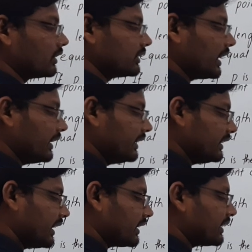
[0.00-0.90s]
The
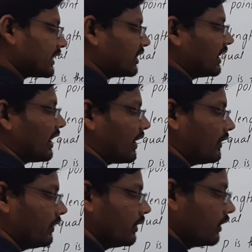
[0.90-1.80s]
intersection
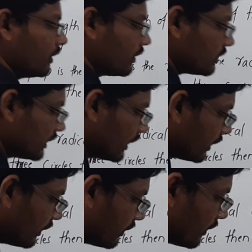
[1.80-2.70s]
of
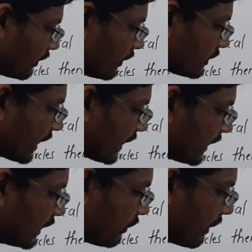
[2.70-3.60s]
the
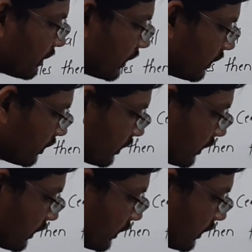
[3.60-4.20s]
circles family,